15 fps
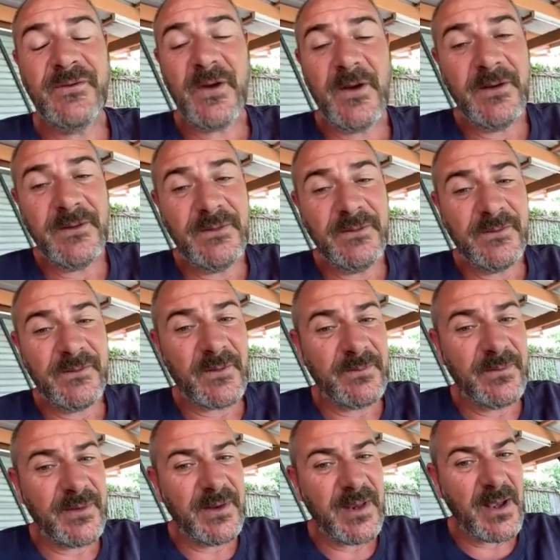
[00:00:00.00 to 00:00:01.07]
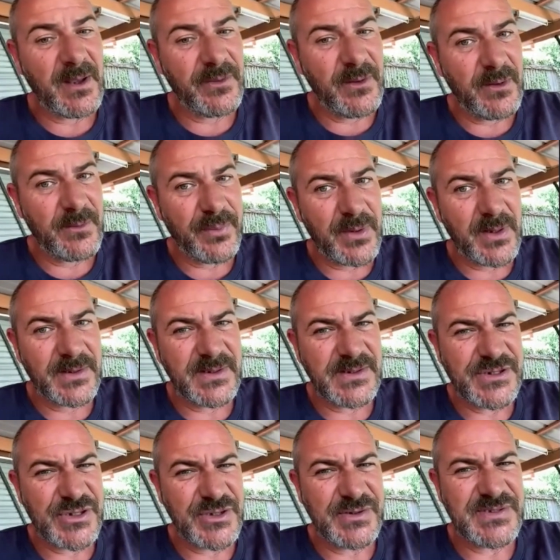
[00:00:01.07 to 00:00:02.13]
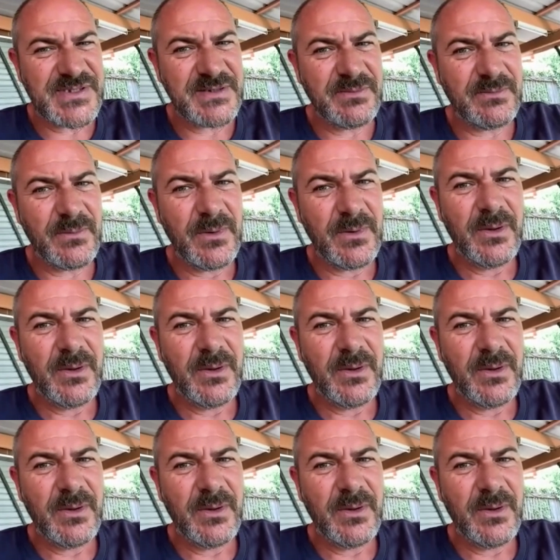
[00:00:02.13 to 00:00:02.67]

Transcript: changed some of the other practitioners, and